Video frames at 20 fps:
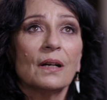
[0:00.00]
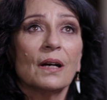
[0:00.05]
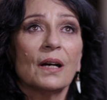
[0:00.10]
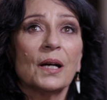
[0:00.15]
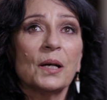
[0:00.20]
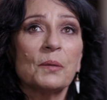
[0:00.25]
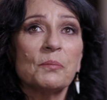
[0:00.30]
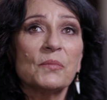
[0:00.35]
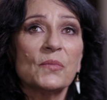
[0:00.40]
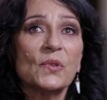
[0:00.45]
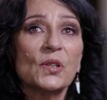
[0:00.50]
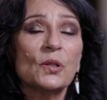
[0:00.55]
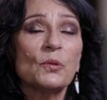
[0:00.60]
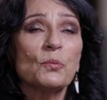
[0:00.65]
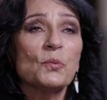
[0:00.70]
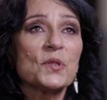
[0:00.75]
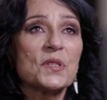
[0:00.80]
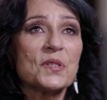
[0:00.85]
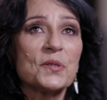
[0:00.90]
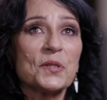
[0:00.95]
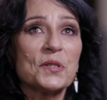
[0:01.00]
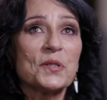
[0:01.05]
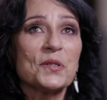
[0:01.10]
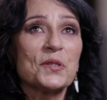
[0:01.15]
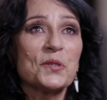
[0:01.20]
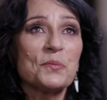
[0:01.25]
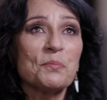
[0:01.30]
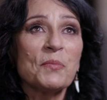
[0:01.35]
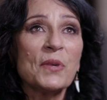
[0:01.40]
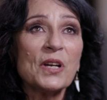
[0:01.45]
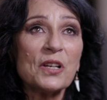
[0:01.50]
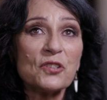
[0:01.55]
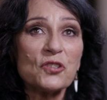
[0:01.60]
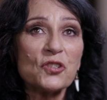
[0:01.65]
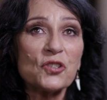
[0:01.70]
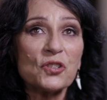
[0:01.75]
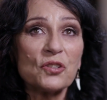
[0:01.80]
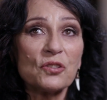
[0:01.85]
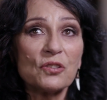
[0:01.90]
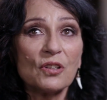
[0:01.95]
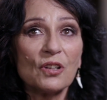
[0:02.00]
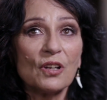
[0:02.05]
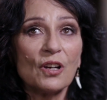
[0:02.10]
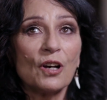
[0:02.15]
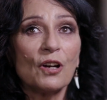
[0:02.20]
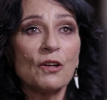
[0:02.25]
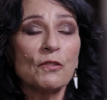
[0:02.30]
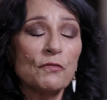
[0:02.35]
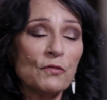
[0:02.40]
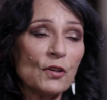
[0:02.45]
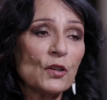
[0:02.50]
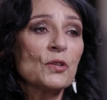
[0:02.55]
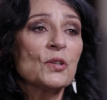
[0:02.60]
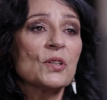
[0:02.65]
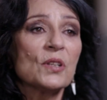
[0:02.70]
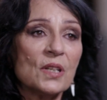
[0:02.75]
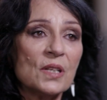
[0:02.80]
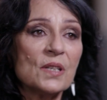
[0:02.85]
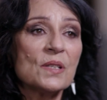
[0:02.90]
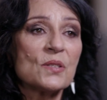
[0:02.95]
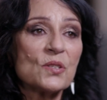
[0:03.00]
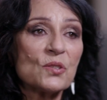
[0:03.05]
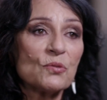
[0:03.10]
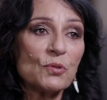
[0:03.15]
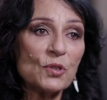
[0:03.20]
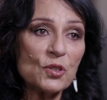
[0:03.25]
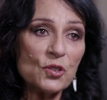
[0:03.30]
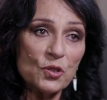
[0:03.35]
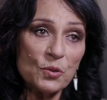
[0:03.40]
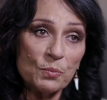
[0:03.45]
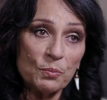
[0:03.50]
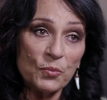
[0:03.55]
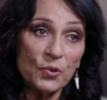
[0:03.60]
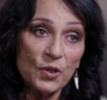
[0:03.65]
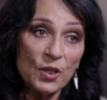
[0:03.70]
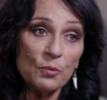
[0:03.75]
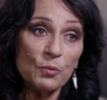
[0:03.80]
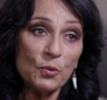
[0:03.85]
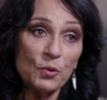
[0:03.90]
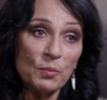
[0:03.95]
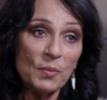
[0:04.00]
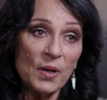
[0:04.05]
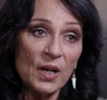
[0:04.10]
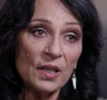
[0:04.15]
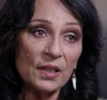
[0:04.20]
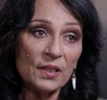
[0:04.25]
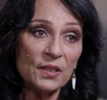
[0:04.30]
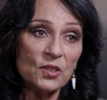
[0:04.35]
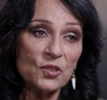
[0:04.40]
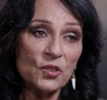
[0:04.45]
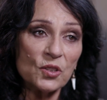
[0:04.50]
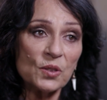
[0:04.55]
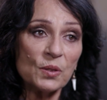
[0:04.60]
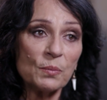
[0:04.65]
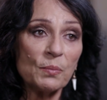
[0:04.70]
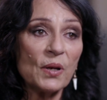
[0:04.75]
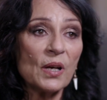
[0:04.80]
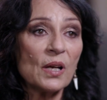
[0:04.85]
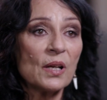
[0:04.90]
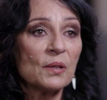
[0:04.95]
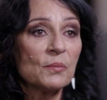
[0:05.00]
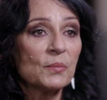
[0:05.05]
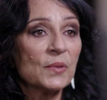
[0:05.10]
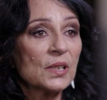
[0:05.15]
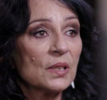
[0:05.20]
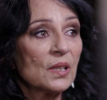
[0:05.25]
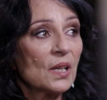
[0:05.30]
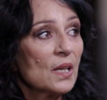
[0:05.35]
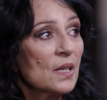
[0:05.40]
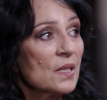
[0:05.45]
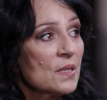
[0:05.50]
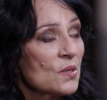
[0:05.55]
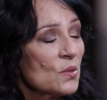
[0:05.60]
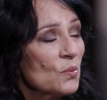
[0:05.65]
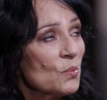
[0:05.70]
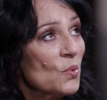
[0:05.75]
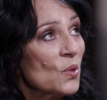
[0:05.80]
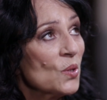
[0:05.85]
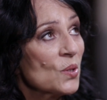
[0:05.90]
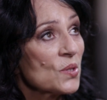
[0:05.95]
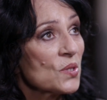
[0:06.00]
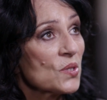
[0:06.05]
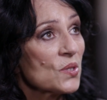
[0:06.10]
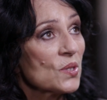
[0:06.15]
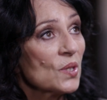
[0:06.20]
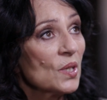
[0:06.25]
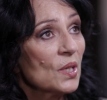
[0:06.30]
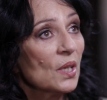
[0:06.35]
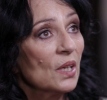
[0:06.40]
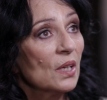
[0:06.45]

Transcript: it was as much a vote against Richard Preble, my election to Parliament, as it was